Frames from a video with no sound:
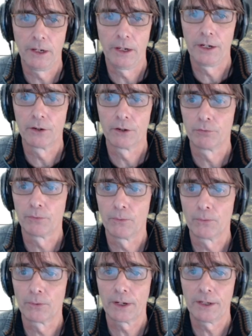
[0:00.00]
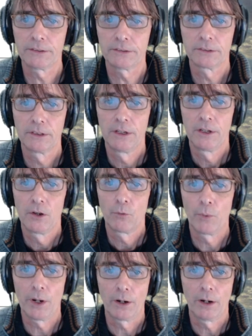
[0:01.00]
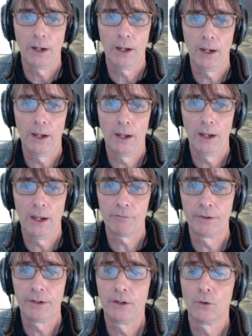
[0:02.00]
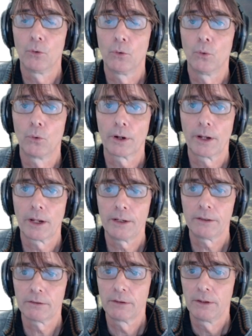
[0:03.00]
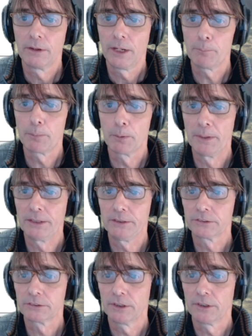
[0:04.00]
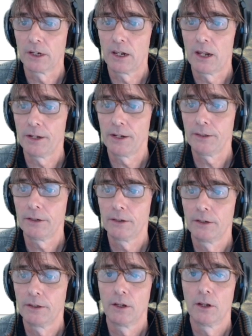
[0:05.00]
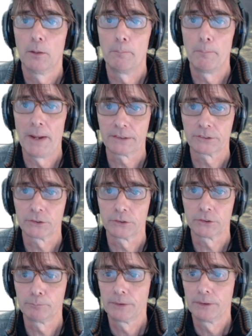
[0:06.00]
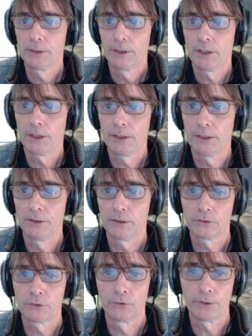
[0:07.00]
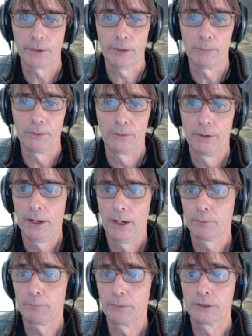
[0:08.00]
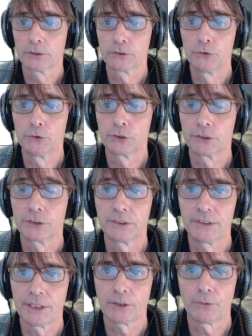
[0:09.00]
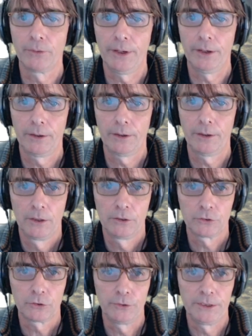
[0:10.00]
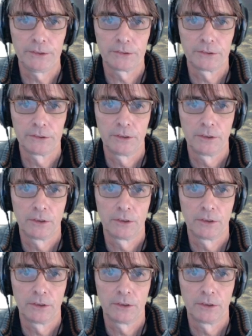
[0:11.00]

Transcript: a layer of OR gates, where every OR gate implements a line, a max term in the truth table, and it introduces a 0 there. So this